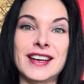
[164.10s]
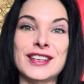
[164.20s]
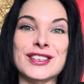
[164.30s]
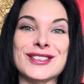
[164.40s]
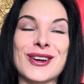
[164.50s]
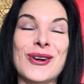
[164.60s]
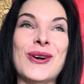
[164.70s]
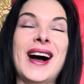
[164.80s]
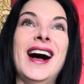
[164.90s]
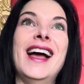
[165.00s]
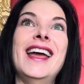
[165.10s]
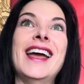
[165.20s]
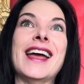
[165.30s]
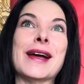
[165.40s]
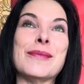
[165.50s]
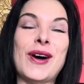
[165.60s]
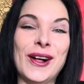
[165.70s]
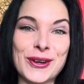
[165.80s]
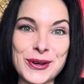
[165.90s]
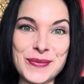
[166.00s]
So I am
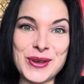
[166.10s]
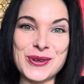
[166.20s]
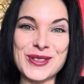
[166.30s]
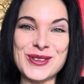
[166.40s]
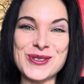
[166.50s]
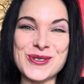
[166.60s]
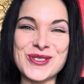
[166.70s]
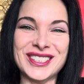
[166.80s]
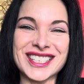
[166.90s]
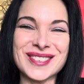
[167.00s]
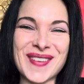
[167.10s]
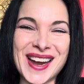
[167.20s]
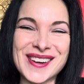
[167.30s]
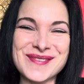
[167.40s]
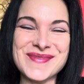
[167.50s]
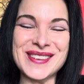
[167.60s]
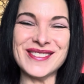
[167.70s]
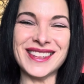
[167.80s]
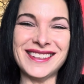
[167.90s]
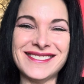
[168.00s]
honored to be with you, inspired to be
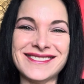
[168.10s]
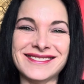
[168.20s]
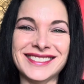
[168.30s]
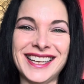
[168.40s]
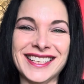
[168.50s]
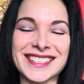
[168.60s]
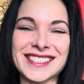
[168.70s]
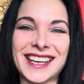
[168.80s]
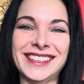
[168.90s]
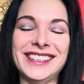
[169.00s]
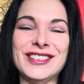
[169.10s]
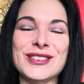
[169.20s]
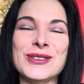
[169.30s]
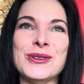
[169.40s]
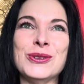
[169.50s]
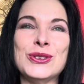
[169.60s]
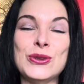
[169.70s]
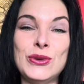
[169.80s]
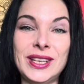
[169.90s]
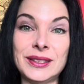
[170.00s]
with you, and excited to
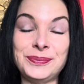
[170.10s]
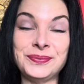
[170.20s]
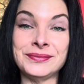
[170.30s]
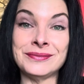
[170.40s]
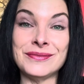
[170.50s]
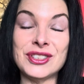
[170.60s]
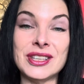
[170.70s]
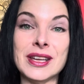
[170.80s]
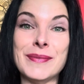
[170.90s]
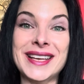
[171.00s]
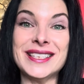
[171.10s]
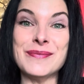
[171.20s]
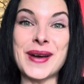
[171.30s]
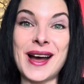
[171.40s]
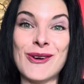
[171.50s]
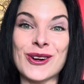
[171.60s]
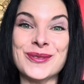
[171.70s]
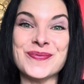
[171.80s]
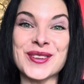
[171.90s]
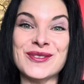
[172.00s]
tune in to the amazing power
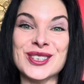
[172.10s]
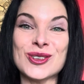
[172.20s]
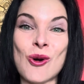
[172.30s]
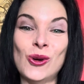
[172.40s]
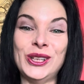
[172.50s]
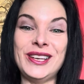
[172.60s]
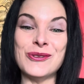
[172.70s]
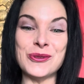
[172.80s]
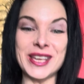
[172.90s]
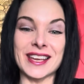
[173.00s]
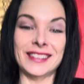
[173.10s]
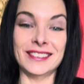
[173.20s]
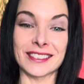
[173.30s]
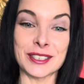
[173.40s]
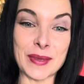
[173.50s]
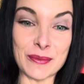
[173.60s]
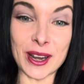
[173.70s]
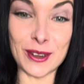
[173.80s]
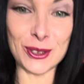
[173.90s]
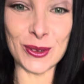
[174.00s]
of this holy week. And look, it's my
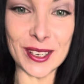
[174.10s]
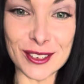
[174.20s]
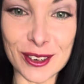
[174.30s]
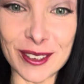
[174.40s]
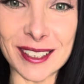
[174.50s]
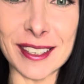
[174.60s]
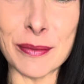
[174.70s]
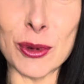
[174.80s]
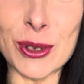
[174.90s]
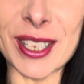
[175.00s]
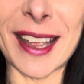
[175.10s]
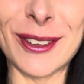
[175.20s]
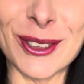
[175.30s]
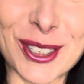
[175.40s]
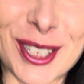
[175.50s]
brand new sweatshirt. It's the moon cycles.